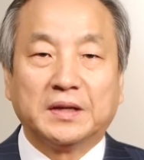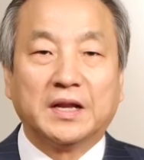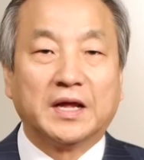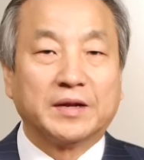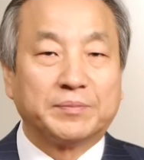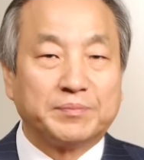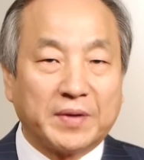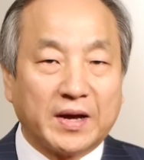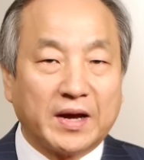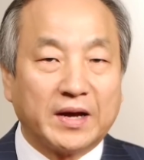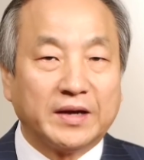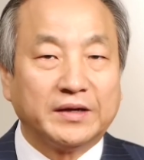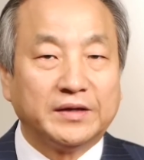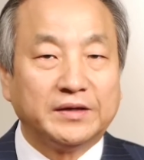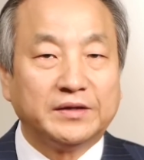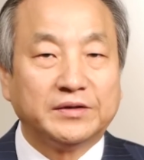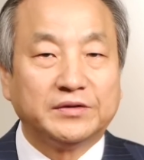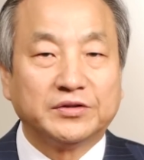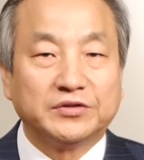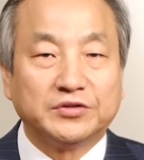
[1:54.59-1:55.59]
Led
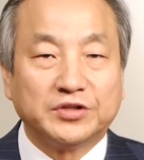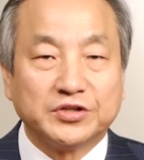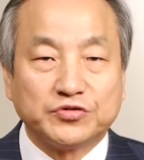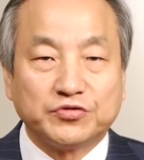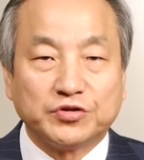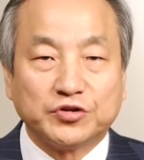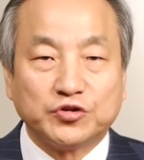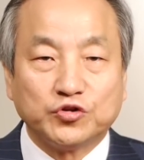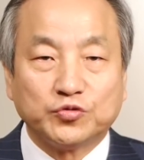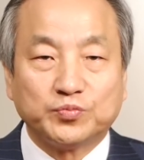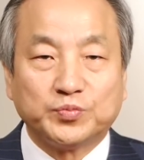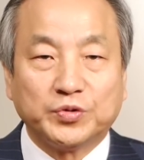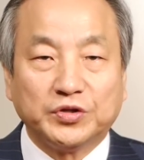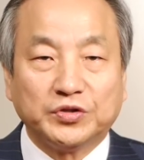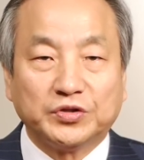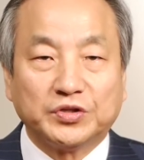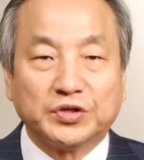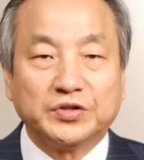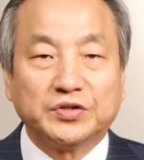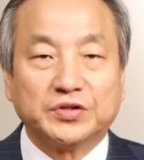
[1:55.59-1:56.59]
by the district
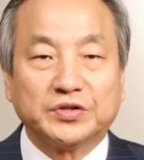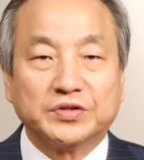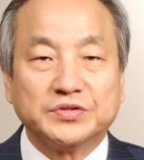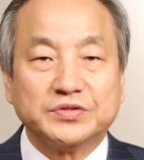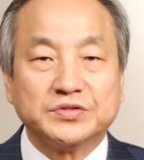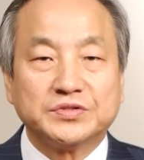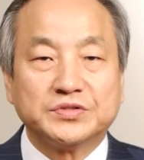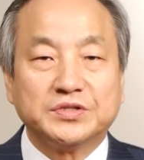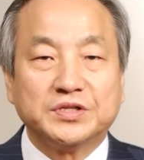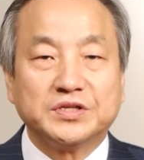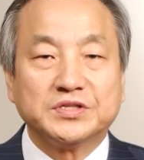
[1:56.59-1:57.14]
superintendents,